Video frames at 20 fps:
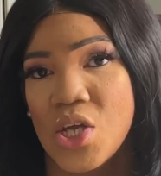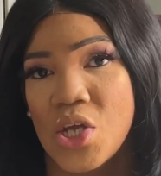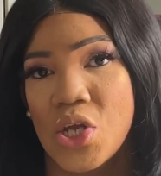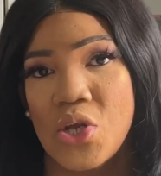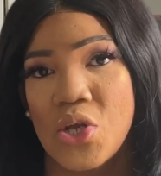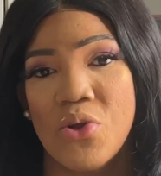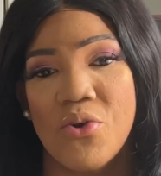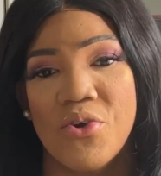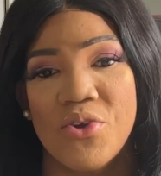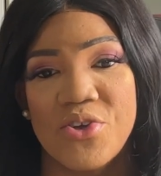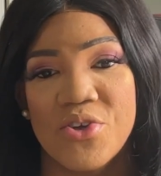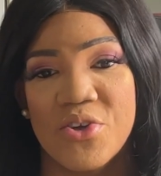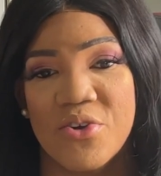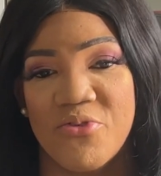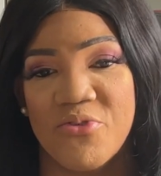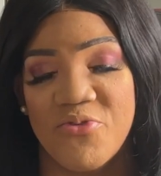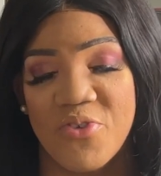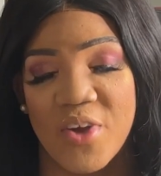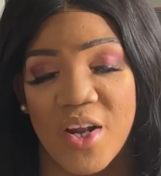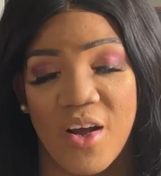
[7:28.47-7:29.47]
You know, you can
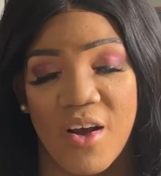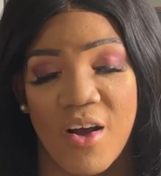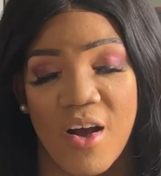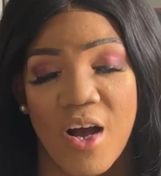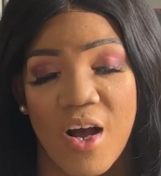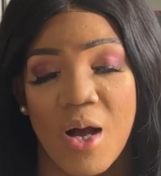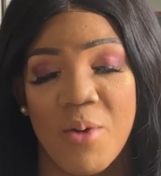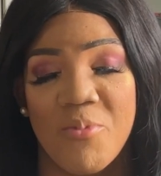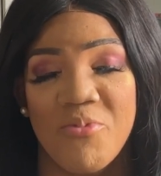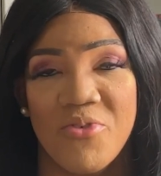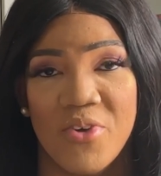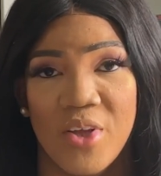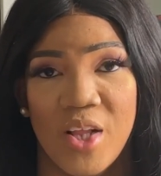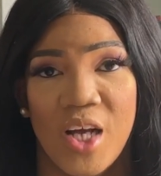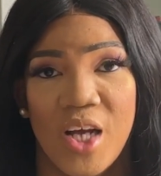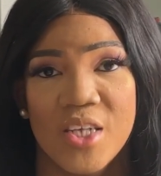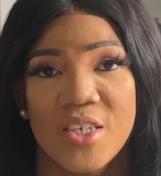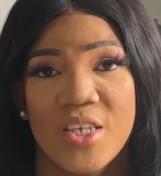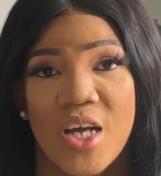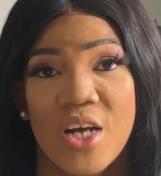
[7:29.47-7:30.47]
fill her up, fill
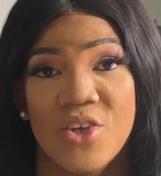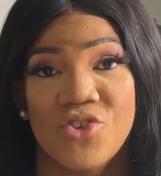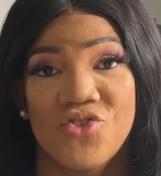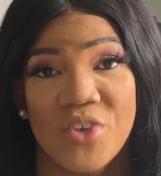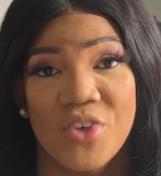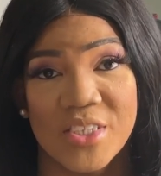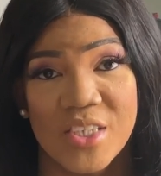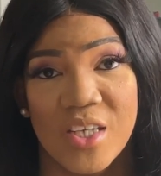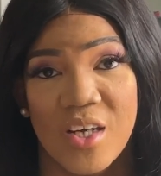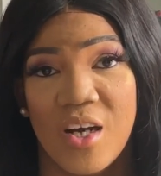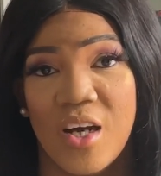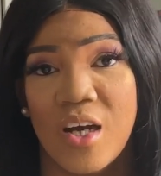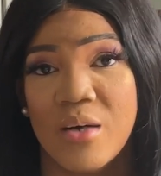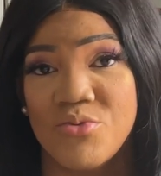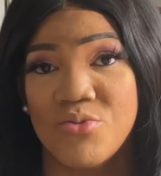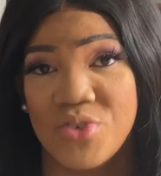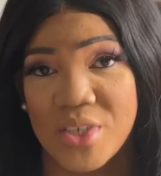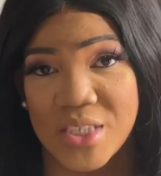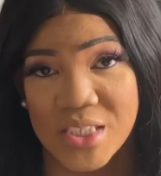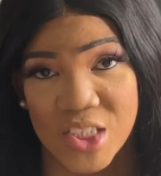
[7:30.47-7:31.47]
her down, dress her
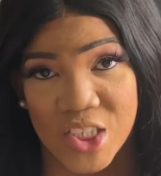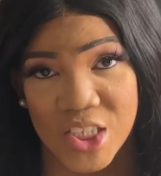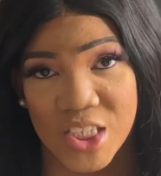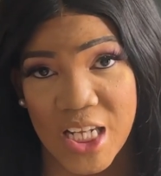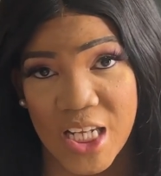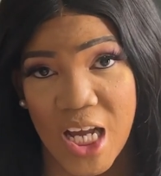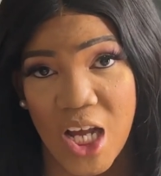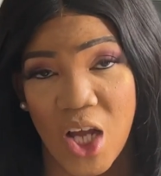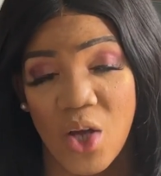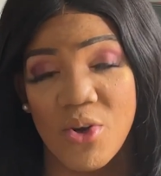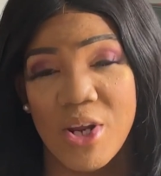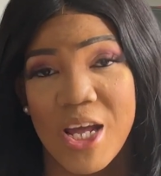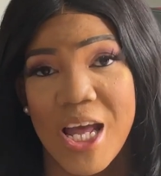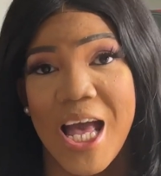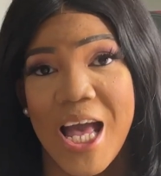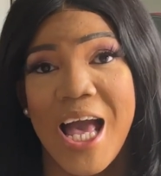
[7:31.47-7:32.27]
up, dress her down,